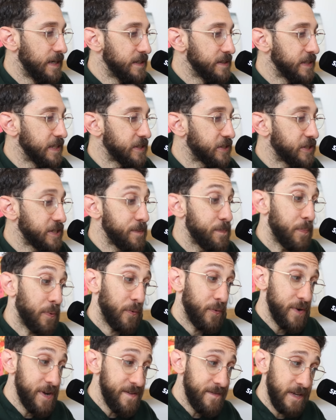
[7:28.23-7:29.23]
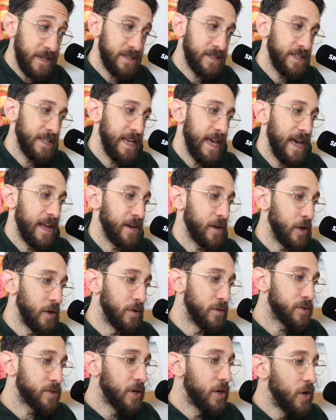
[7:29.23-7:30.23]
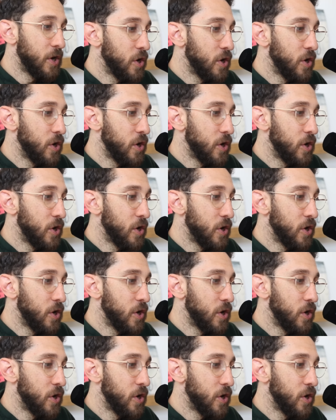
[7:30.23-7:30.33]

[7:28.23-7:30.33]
that she previously had a coach